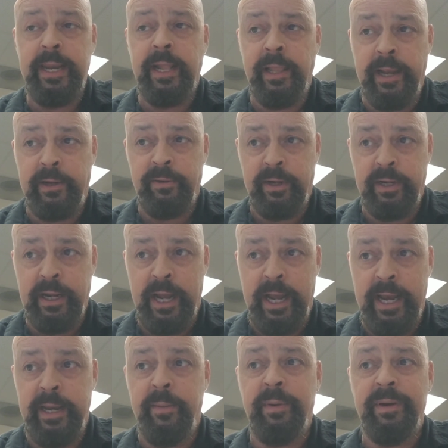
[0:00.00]
Electric
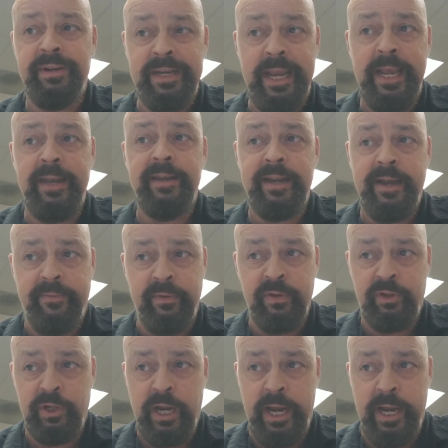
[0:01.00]
Eye. Number 10, Devil's
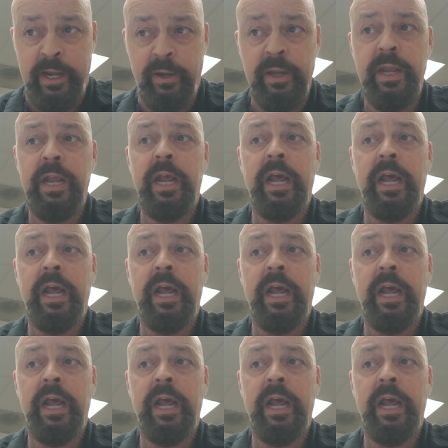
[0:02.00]
Child.